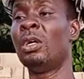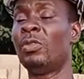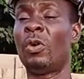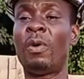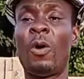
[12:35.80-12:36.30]

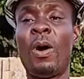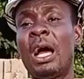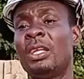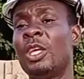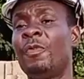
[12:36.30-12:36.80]
Number
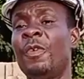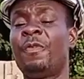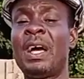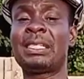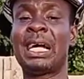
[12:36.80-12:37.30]
one, if you
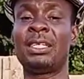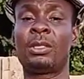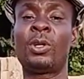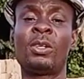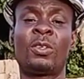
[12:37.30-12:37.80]
felt that the
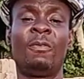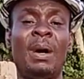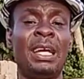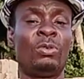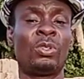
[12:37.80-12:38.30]
cost of
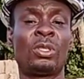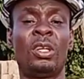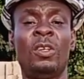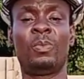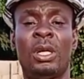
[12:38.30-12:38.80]
buying those
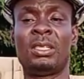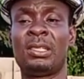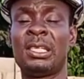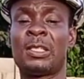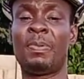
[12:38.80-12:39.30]
solid block is
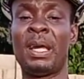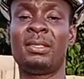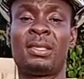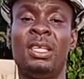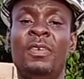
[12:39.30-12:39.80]

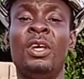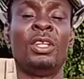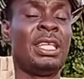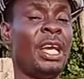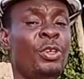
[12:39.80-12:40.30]
expensive,
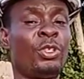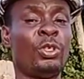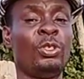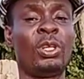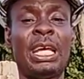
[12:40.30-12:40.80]
then you
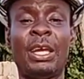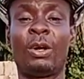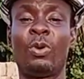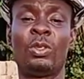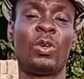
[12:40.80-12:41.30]
should know that you are
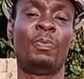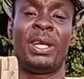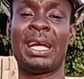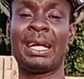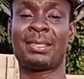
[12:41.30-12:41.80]
going to
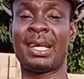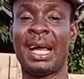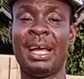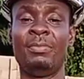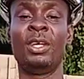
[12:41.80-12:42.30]
bring out
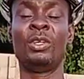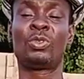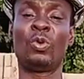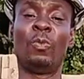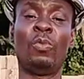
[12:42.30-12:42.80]
time
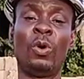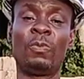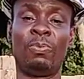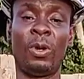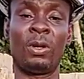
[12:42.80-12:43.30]
to mold
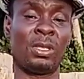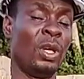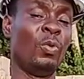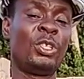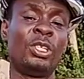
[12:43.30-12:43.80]
block,
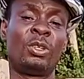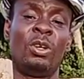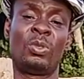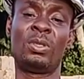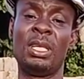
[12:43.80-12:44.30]
which is
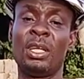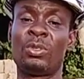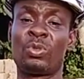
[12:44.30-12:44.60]
going to take